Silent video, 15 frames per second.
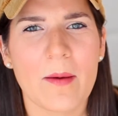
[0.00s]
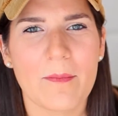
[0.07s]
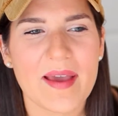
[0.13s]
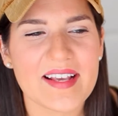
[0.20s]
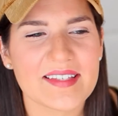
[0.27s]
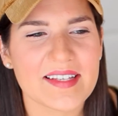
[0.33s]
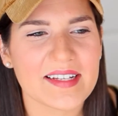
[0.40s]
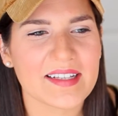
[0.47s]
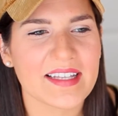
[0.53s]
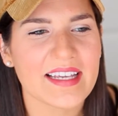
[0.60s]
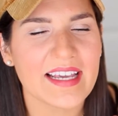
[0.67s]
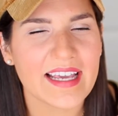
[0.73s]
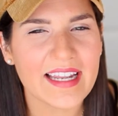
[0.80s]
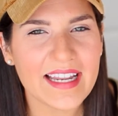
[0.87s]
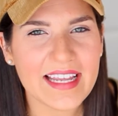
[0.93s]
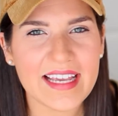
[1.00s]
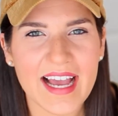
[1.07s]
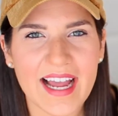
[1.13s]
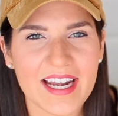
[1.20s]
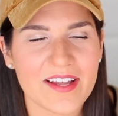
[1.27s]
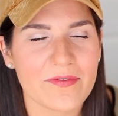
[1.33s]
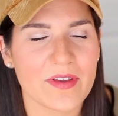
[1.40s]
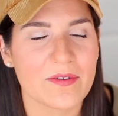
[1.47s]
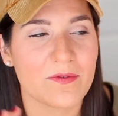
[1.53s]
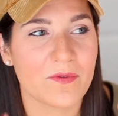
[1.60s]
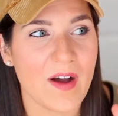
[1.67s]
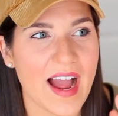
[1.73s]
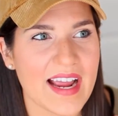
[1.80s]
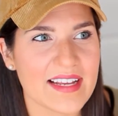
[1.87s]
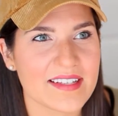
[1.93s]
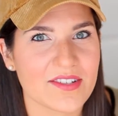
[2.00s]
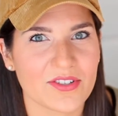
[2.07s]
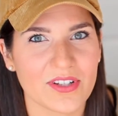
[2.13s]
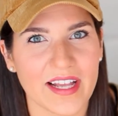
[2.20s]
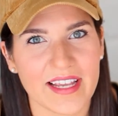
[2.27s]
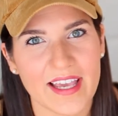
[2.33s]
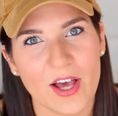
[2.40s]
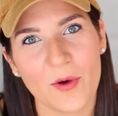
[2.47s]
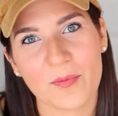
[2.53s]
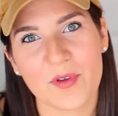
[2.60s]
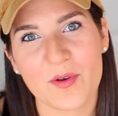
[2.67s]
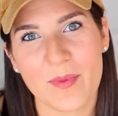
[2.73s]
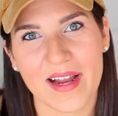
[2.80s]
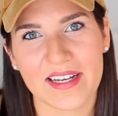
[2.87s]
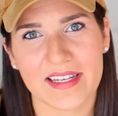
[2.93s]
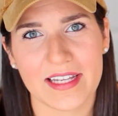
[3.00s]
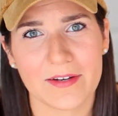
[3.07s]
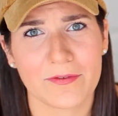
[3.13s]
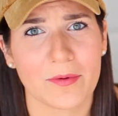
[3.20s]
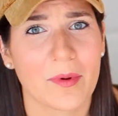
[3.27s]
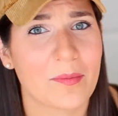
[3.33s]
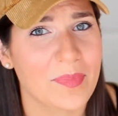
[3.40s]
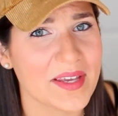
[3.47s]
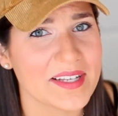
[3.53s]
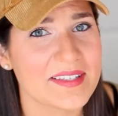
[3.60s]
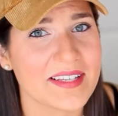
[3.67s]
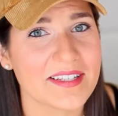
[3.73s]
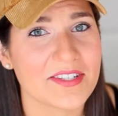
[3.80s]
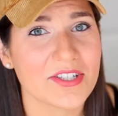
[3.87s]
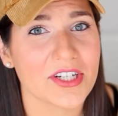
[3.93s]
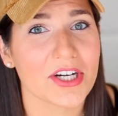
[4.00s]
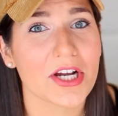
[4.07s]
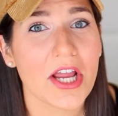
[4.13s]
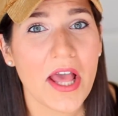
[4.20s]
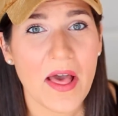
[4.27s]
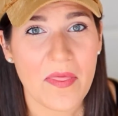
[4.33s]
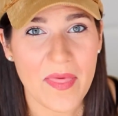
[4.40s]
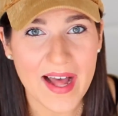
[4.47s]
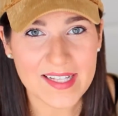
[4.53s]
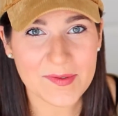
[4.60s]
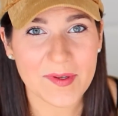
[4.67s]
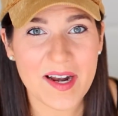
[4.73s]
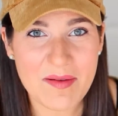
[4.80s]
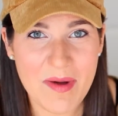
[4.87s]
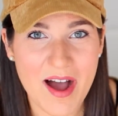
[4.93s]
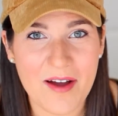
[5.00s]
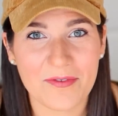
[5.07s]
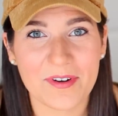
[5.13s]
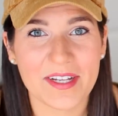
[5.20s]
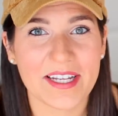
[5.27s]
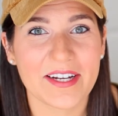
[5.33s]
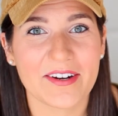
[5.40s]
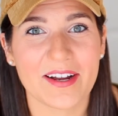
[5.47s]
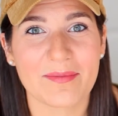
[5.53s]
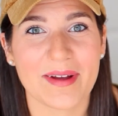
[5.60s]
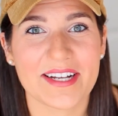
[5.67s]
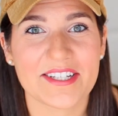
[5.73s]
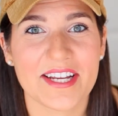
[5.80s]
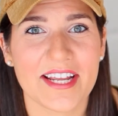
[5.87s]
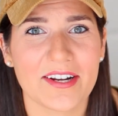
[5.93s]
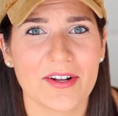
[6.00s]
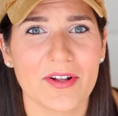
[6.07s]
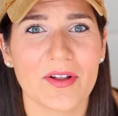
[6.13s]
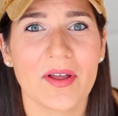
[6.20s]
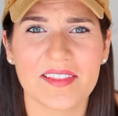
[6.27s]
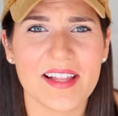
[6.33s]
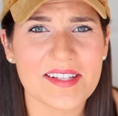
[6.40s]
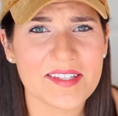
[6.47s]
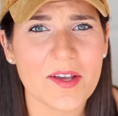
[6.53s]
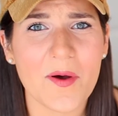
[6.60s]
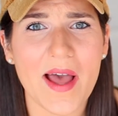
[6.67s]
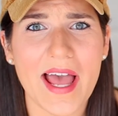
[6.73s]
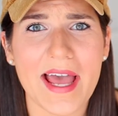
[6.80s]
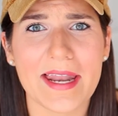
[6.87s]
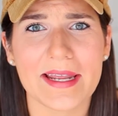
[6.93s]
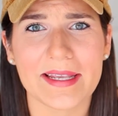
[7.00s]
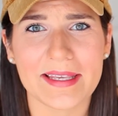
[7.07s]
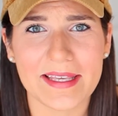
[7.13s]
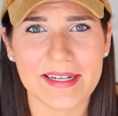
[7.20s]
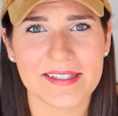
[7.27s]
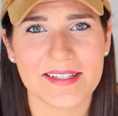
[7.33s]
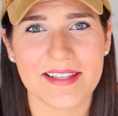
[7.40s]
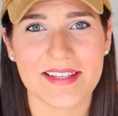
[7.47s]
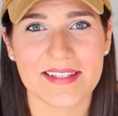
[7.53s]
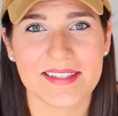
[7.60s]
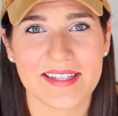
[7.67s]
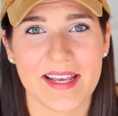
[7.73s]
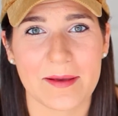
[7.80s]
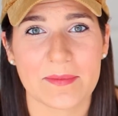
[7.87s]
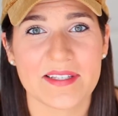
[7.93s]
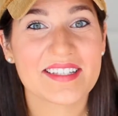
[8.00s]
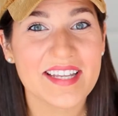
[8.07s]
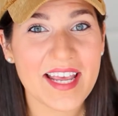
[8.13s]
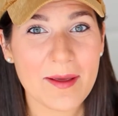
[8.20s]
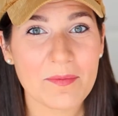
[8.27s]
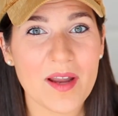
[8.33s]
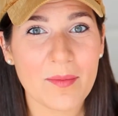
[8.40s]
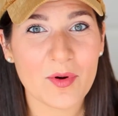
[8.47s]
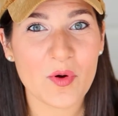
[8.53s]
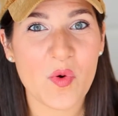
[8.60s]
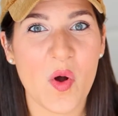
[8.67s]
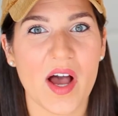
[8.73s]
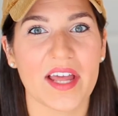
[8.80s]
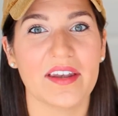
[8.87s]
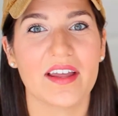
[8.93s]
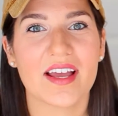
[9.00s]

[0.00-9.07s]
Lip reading: Basically, any kind of advice or like help you might need from a big sister, that's what I'm offering here on my channel. Let's go ahead and get into these tips. Tip number 1.